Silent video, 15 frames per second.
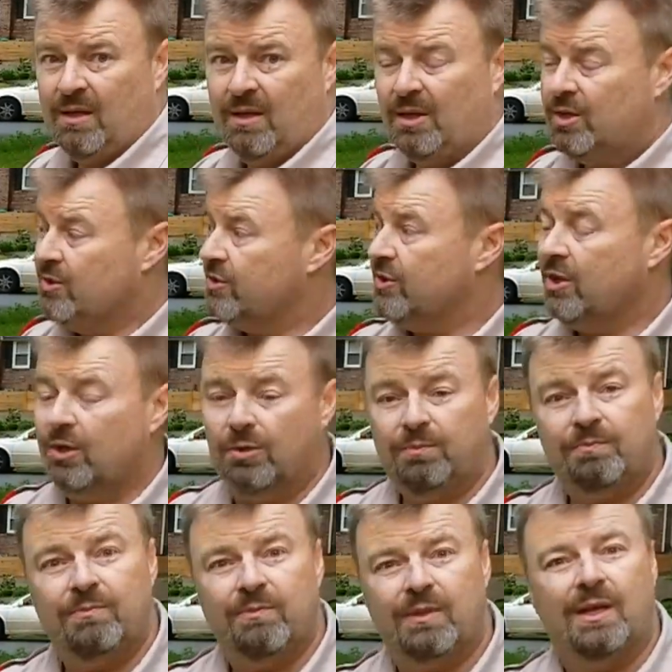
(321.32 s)
So
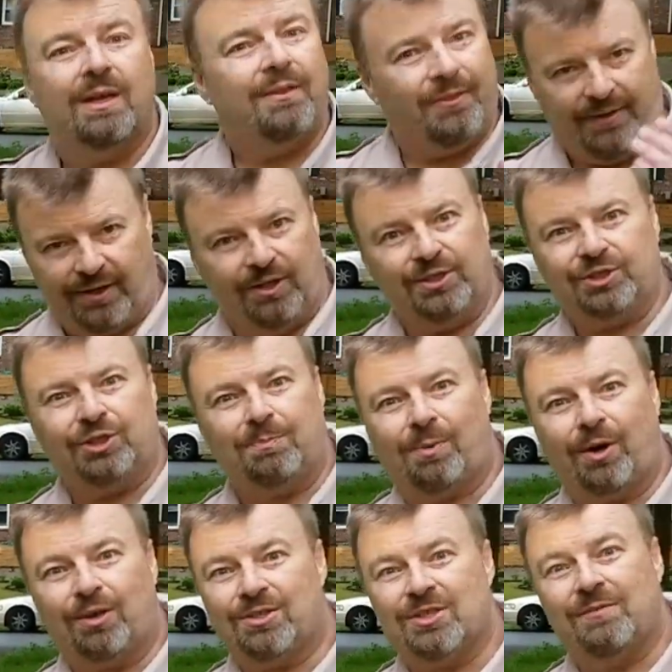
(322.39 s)
there's your
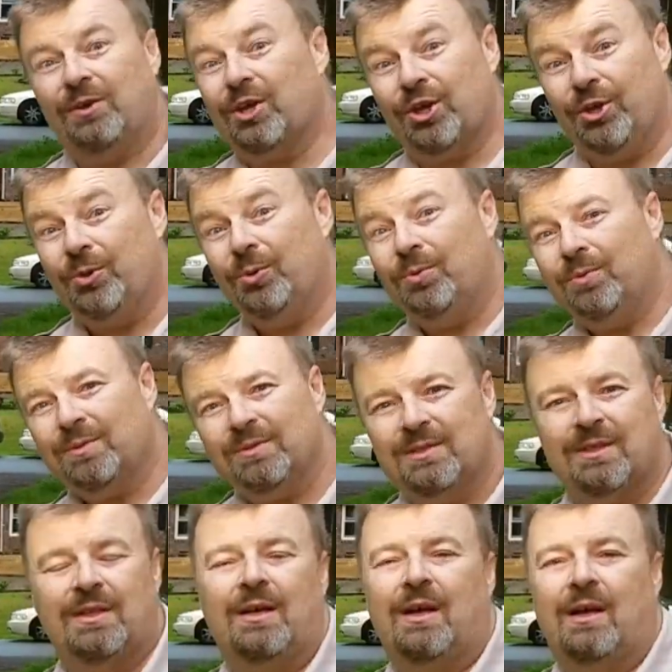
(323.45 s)
parts of a canoe.
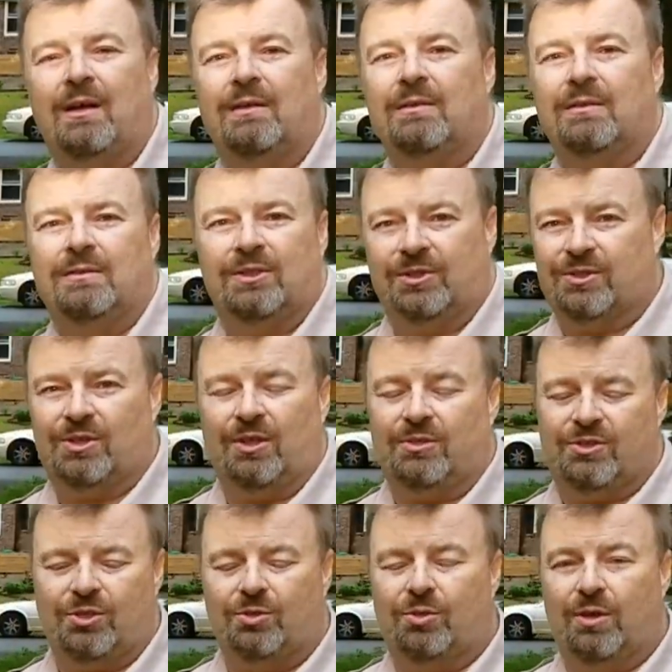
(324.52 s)
There's
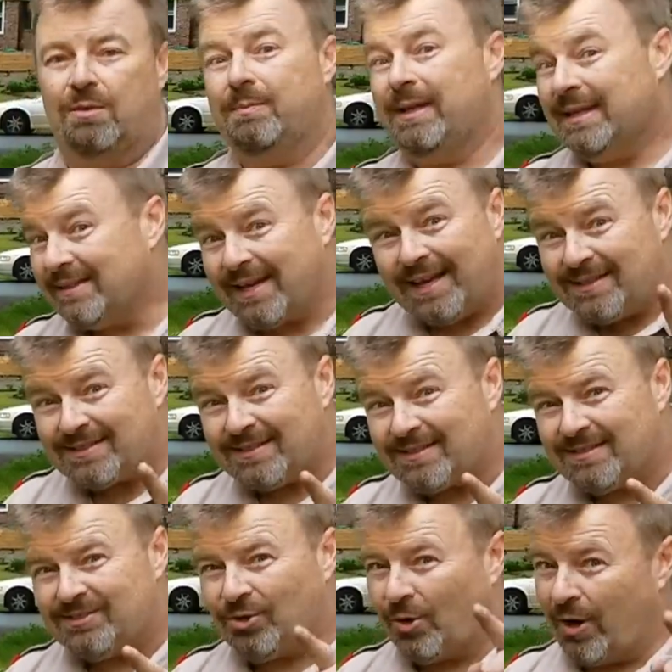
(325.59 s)
also going to be a test,
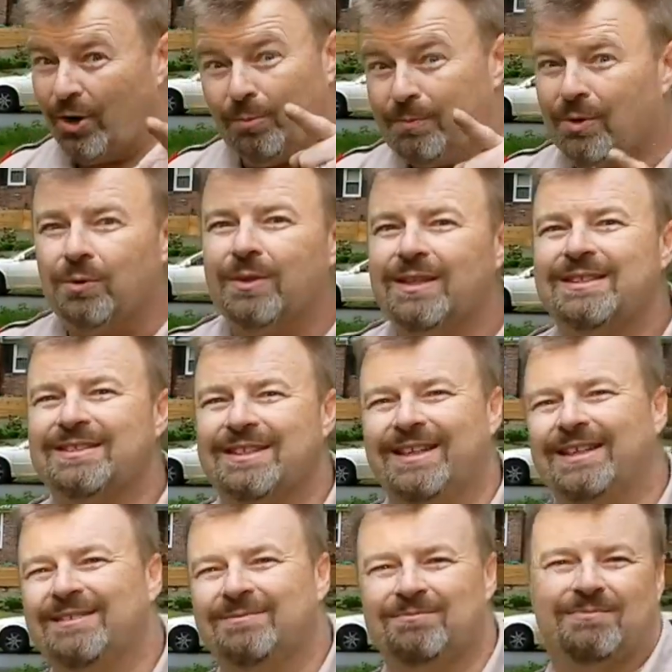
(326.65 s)
so I hope you were listening.
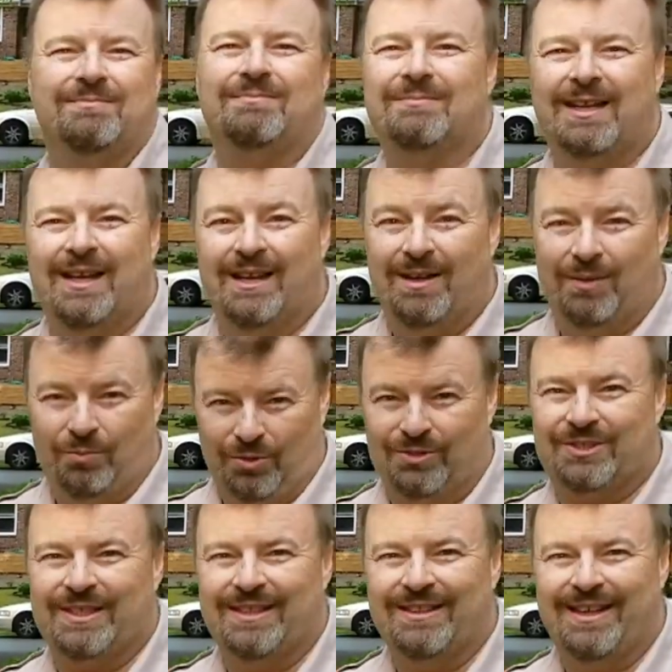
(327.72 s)
We'll
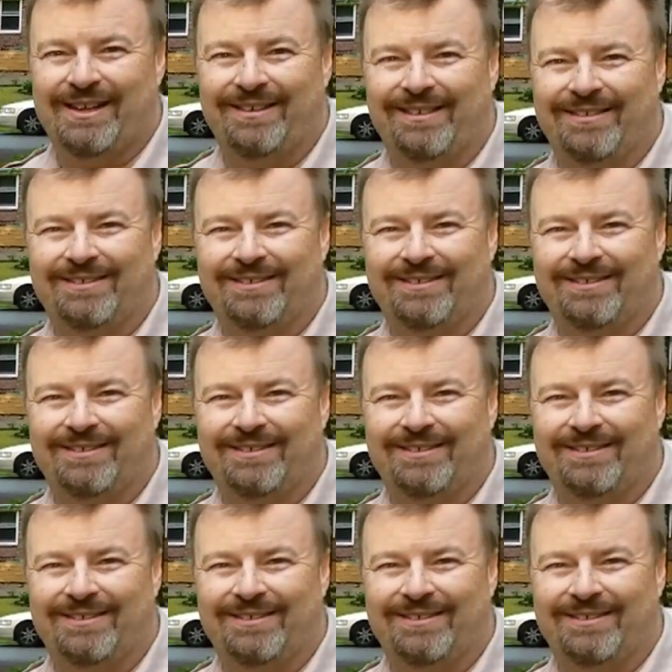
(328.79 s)
see you later.